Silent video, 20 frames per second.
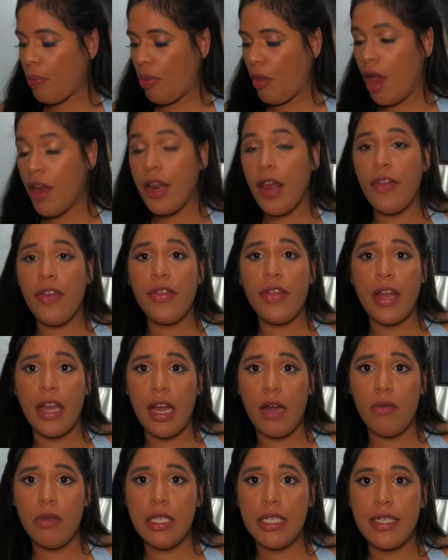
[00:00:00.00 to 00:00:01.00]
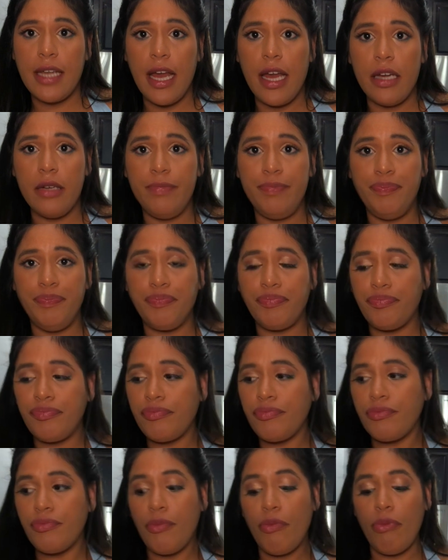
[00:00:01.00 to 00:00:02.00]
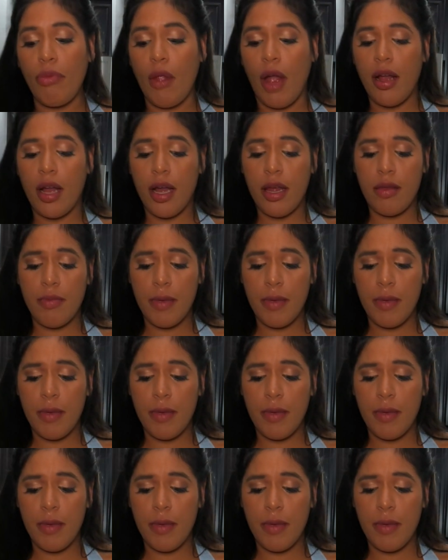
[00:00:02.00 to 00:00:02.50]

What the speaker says: Another thing I would say, because